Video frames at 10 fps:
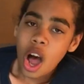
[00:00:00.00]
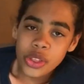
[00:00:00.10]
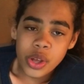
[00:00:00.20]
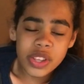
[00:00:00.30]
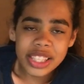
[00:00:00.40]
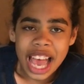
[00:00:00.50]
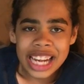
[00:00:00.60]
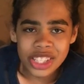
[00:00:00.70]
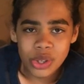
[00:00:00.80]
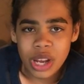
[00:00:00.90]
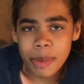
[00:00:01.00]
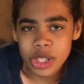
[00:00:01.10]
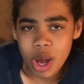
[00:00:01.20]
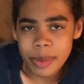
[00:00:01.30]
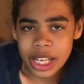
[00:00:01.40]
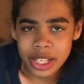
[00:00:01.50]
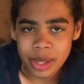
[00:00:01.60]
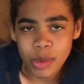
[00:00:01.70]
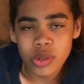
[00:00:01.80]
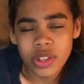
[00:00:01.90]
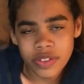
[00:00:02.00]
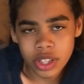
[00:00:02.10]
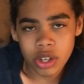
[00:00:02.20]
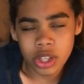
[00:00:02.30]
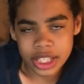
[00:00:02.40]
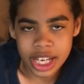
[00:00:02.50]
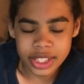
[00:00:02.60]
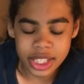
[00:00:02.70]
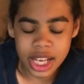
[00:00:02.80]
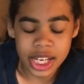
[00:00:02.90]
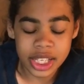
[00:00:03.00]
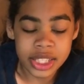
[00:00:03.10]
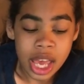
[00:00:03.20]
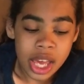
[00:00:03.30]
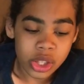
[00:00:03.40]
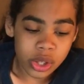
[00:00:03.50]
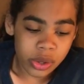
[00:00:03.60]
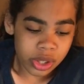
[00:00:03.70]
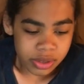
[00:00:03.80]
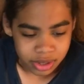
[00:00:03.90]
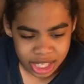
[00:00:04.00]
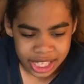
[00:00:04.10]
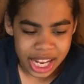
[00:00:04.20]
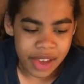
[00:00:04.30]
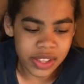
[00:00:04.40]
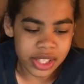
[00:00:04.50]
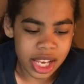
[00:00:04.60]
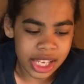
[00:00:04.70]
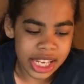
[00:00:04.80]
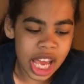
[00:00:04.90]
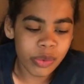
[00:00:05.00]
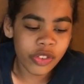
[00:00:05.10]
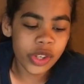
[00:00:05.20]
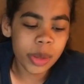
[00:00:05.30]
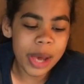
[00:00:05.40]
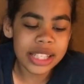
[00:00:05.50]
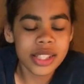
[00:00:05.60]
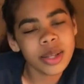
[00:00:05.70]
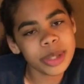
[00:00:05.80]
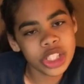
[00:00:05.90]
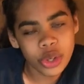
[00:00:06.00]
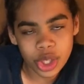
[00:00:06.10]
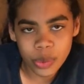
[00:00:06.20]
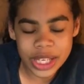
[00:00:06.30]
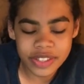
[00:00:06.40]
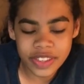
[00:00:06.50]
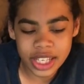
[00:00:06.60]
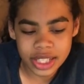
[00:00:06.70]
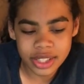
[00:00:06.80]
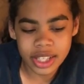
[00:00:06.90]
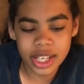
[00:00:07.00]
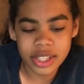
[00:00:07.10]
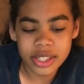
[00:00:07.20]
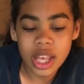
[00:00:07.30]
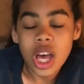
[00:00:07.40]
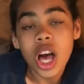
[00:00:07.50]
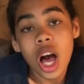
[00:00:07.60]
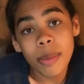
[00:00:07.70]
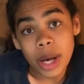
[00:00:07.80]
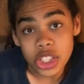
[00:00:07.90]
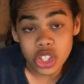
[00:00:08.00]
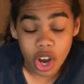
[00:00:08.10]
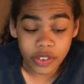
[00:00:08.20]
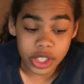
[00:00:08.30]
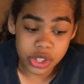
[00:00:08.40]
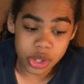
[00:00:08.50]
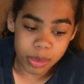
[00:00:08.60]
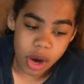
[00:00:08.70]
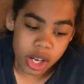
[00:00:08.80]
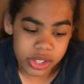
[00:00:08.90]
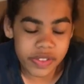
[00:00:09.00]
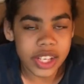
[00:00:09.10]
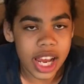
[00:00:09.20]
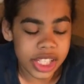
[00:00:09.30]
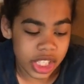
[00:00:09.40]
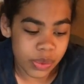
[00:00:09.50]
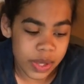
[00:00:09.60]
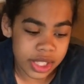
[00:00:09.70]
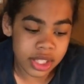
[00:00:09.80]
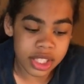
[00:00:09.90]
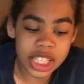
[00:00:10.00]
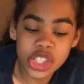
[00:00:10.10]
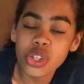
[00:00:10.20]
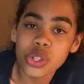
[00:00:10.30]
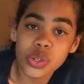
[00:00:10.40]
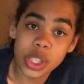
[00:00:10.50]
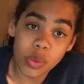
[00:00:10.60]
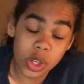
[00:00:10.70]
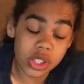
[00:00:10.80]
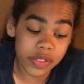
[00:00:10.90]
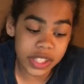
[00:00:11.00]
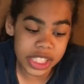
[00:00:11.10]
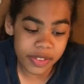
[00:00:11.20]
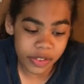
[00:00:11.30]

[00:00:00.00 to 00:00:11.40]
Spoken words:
Although this attitude had predominated most of the early 1990s, the second half of the decade had reverted back to the material ways of the 1980s. Amongst the overconsumed products of the 90s was the seizure-inducing works of Lisa